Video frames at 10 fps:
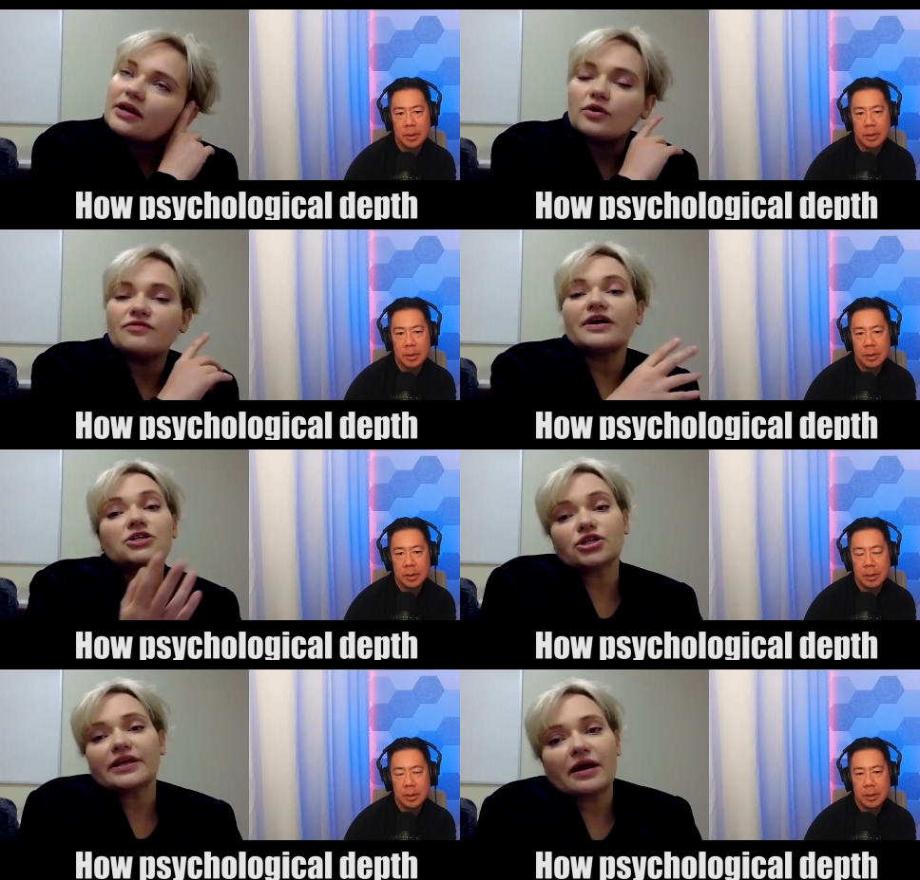Speaker 1: i don't know
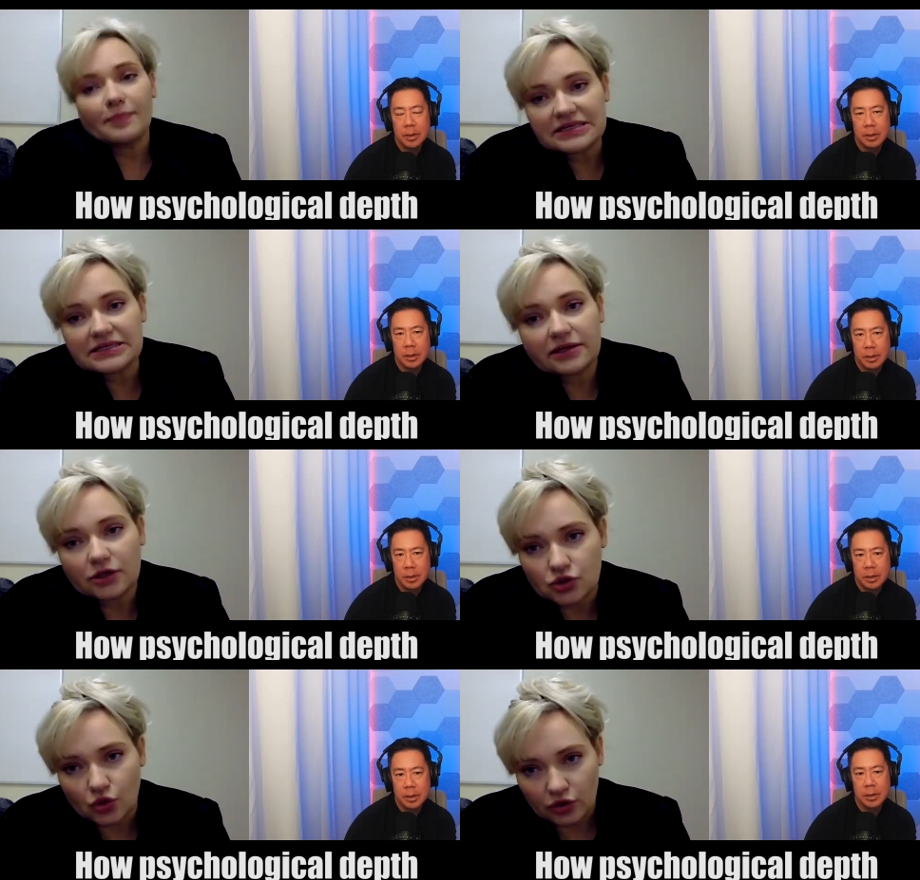eventually i
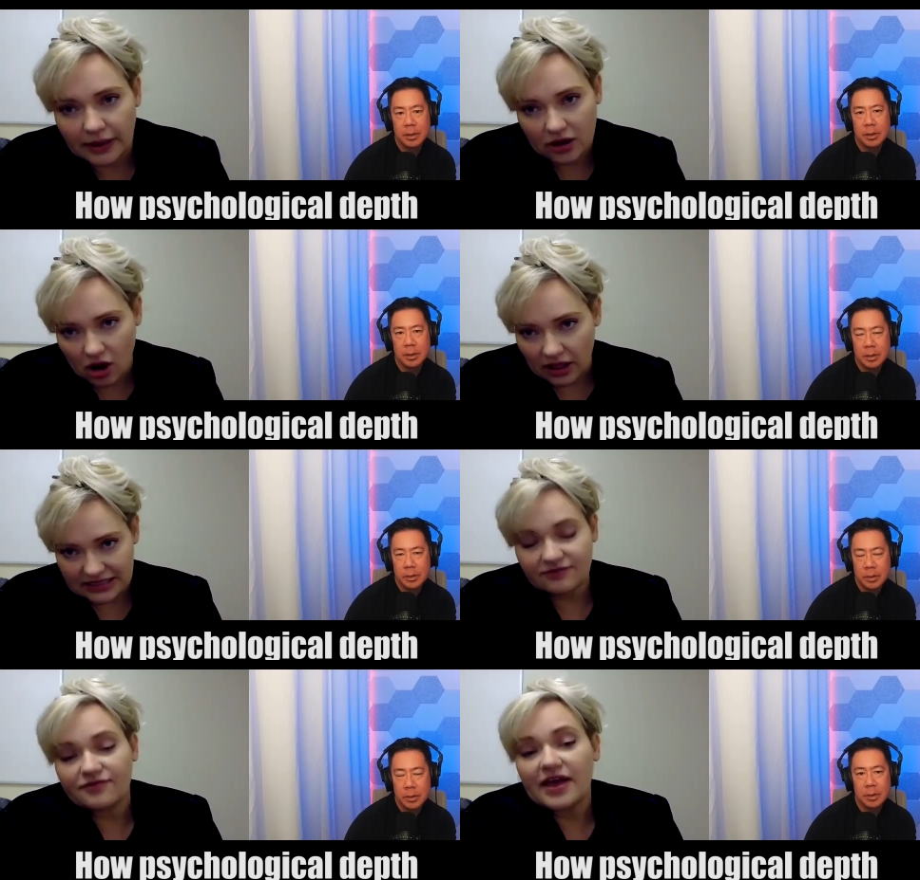basically told my
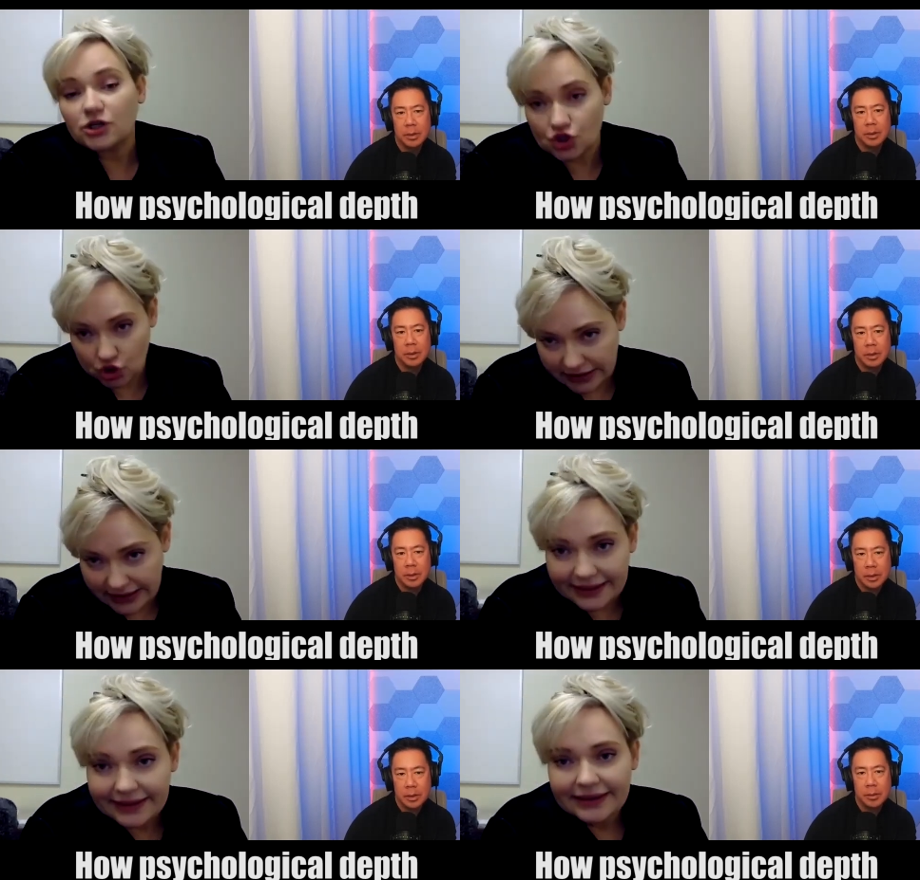colleagues
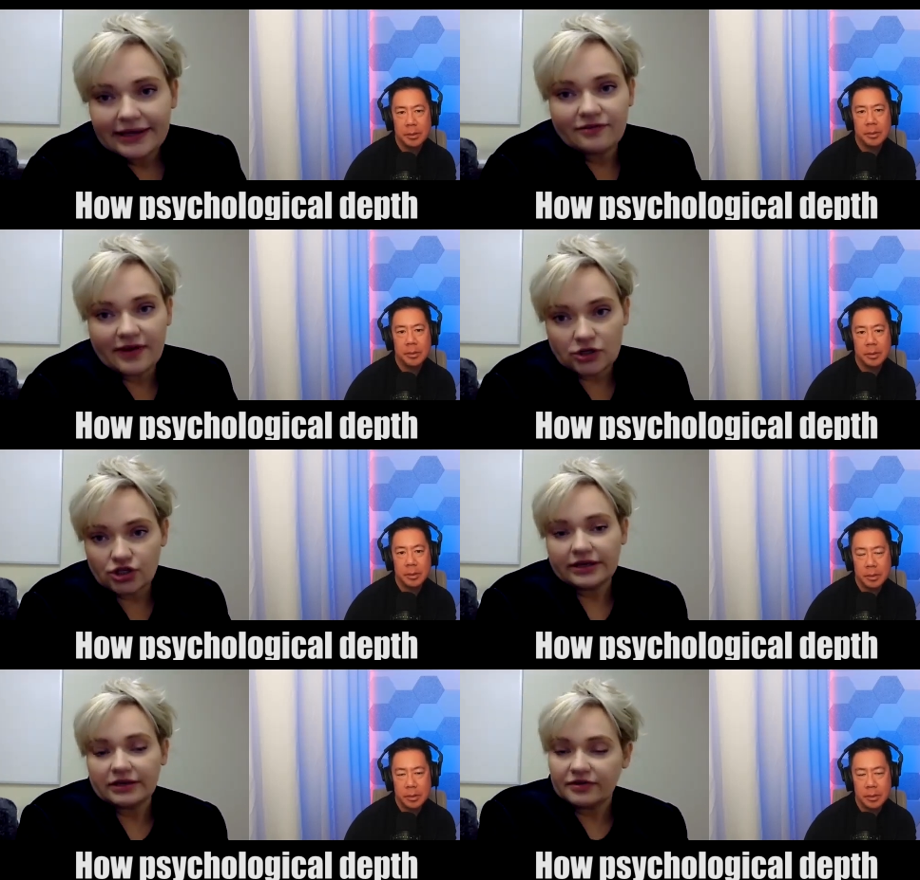eventually
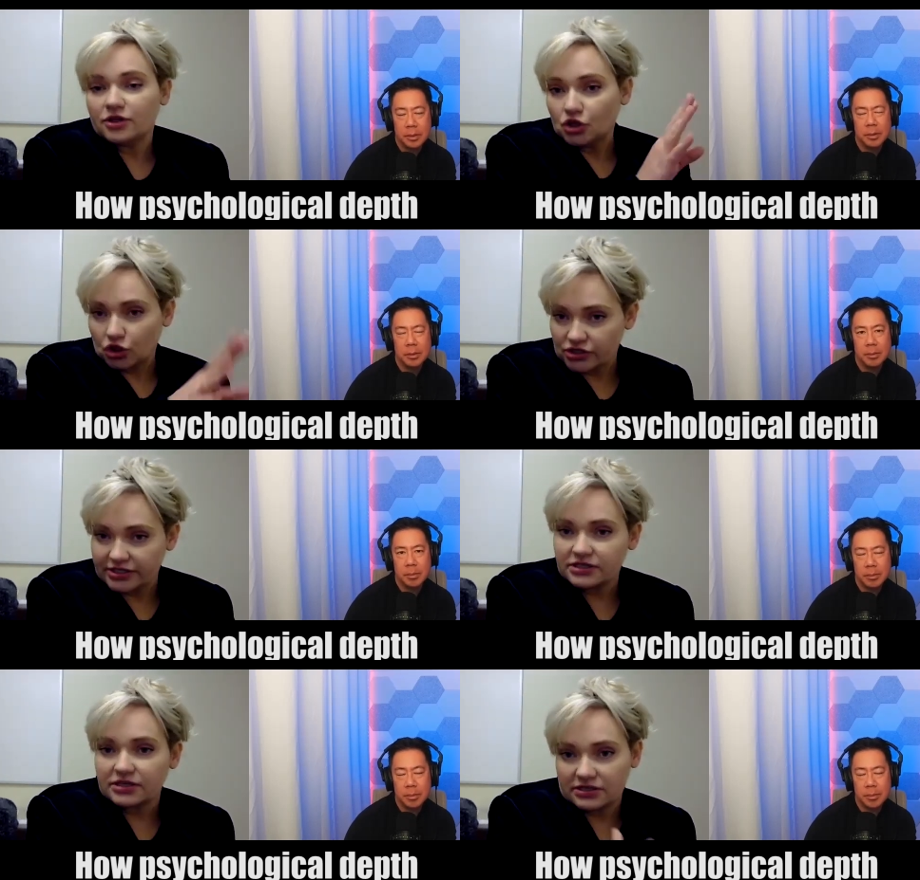eventually even the
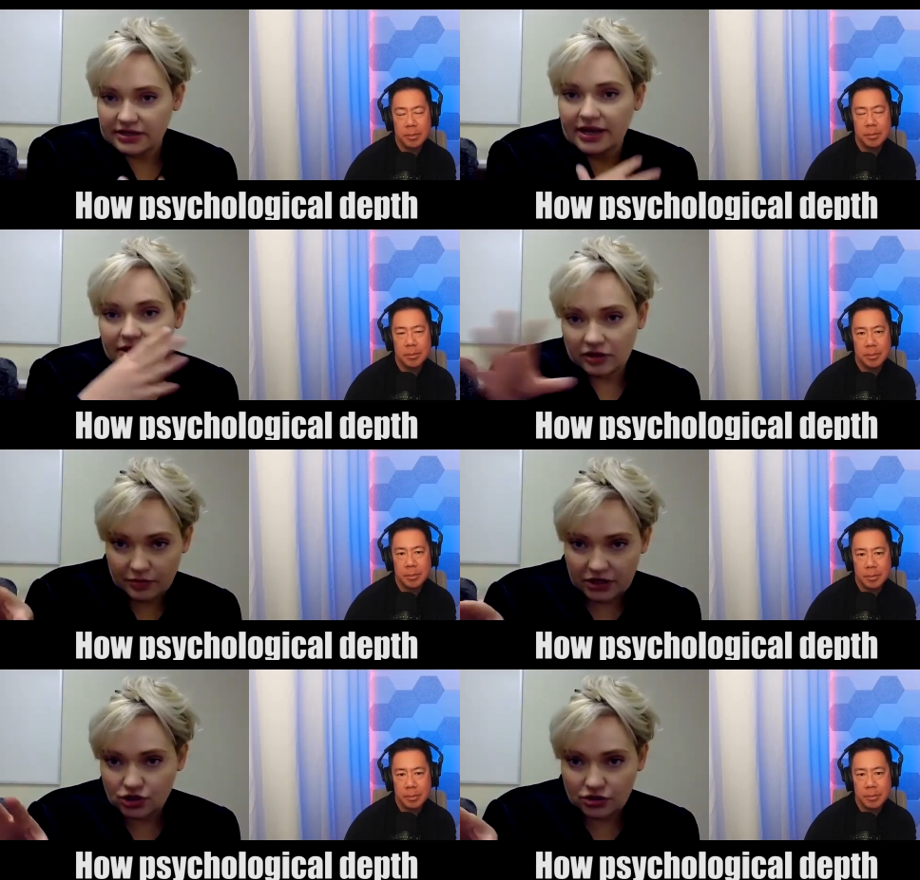nurses because again
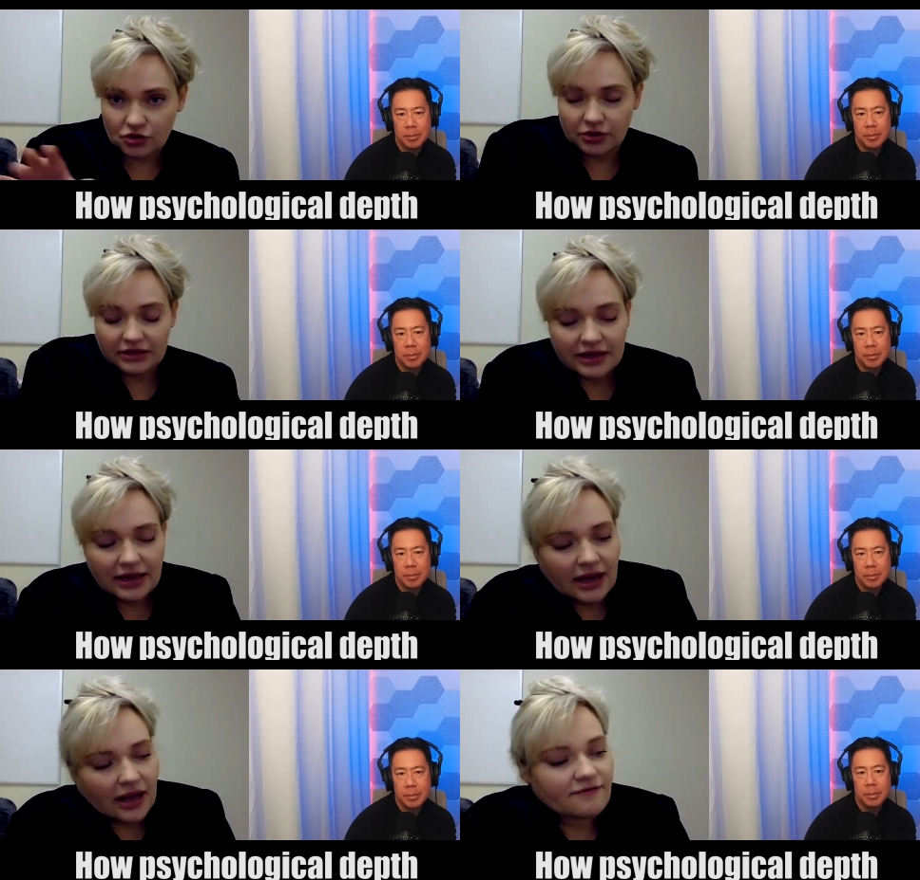inpatient unit
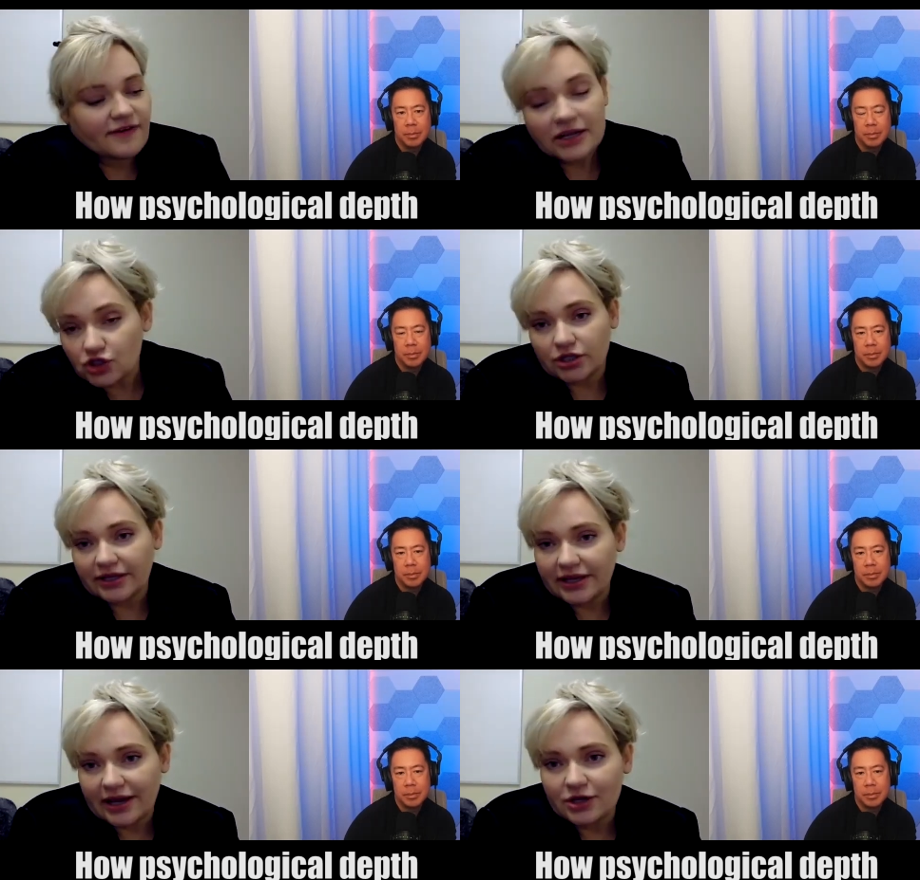
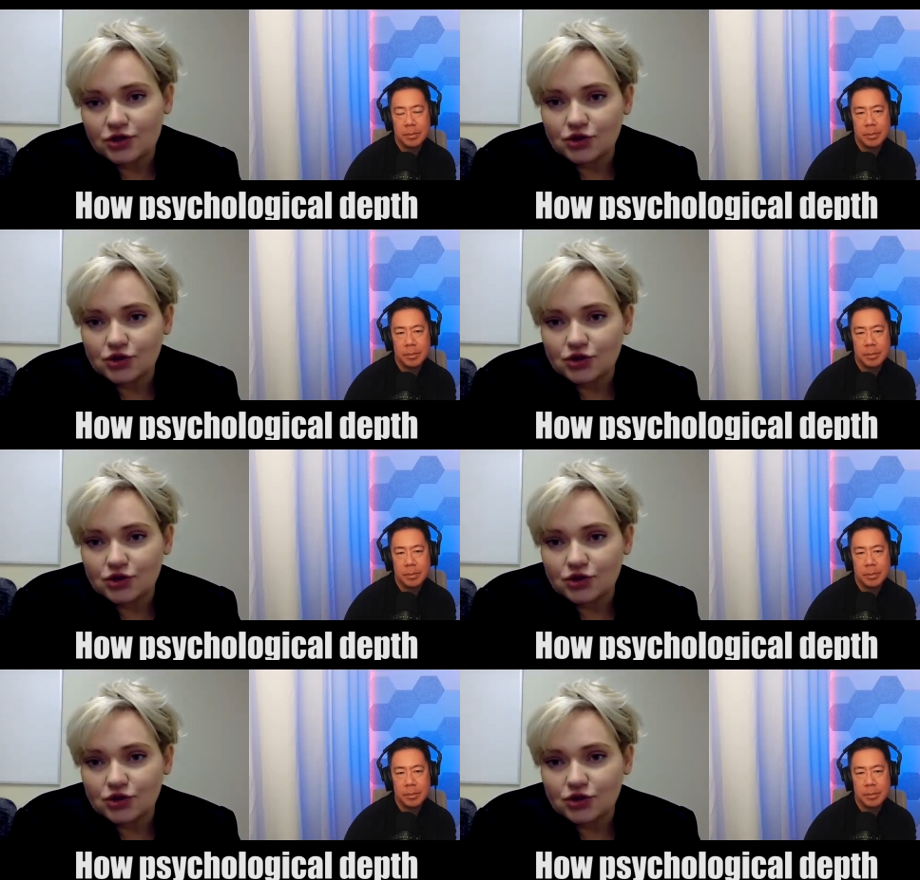eventually I,